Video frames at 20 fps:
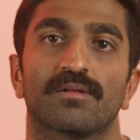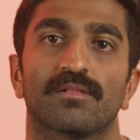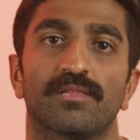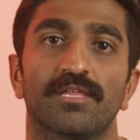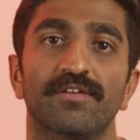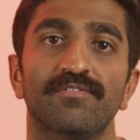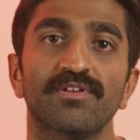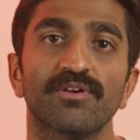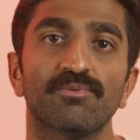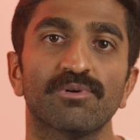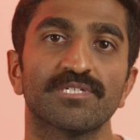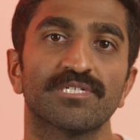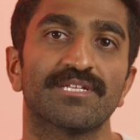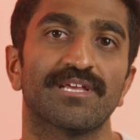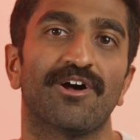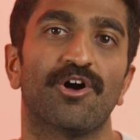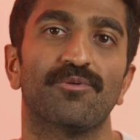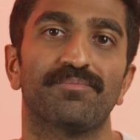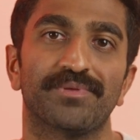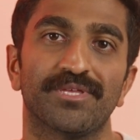Klaviyo wants to
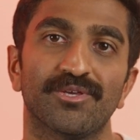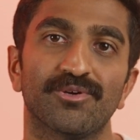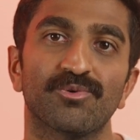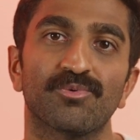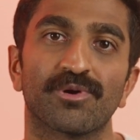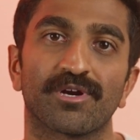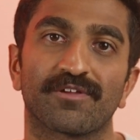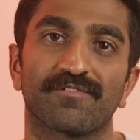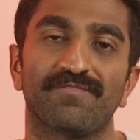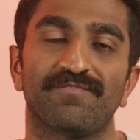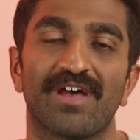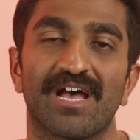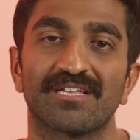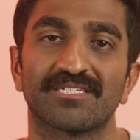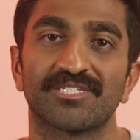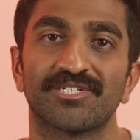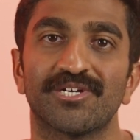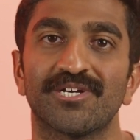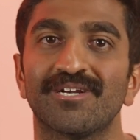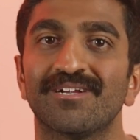help you work
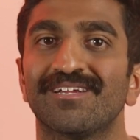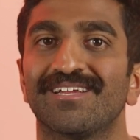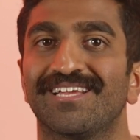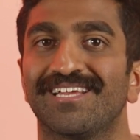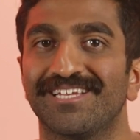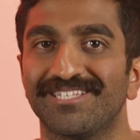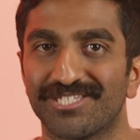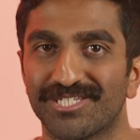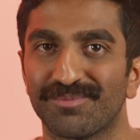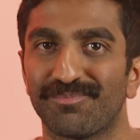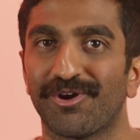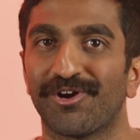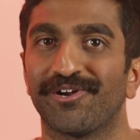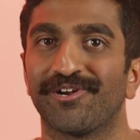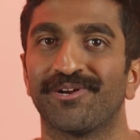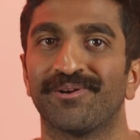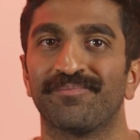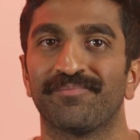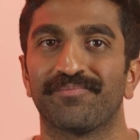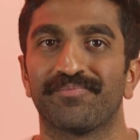faster and
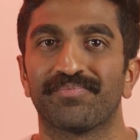smarter.